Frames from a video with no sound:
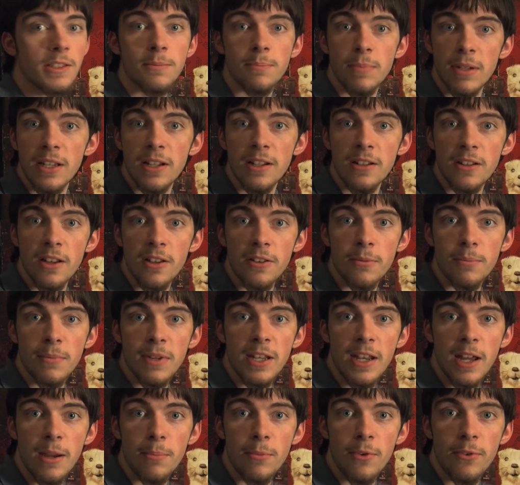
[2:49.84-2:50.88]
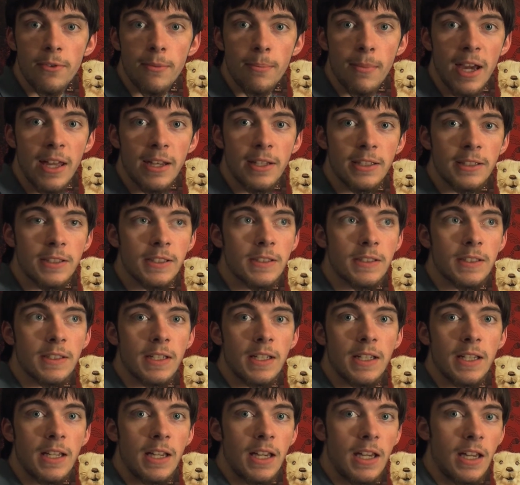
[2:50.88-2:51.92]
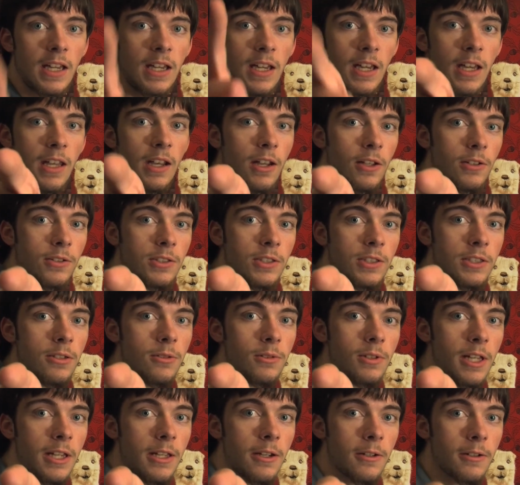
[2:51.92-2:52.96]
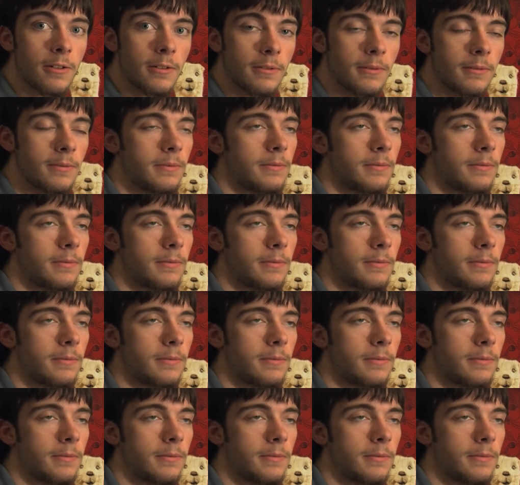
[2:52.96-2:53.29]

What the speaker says: has been another Midnight Movie Madness, and I'll see you later.